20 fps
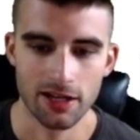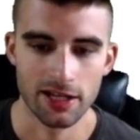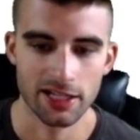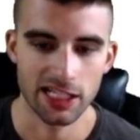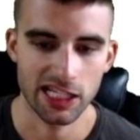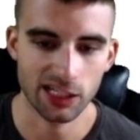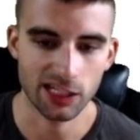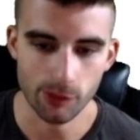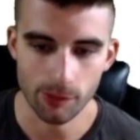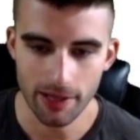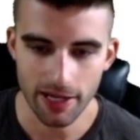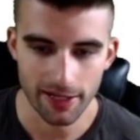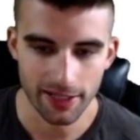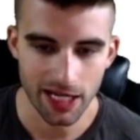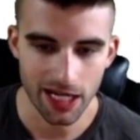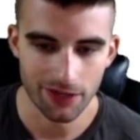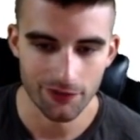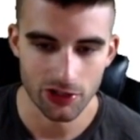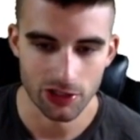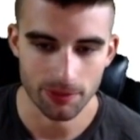Terrible batting
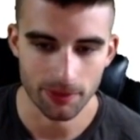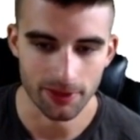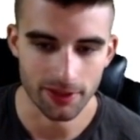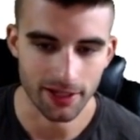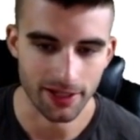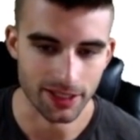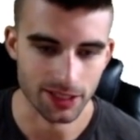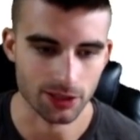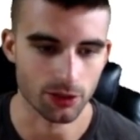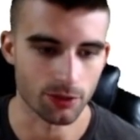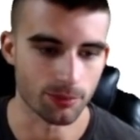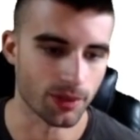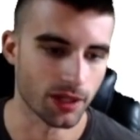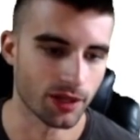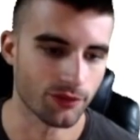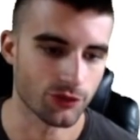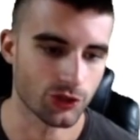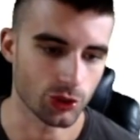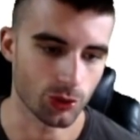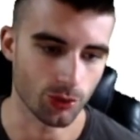average, but an ISO
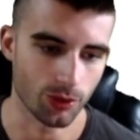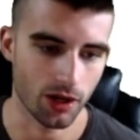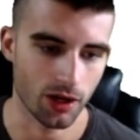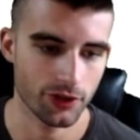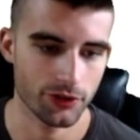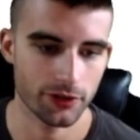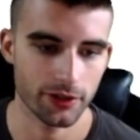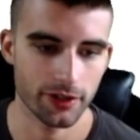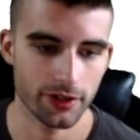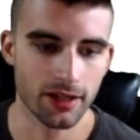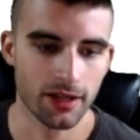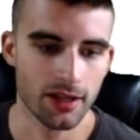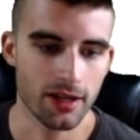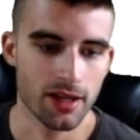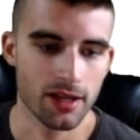above 200.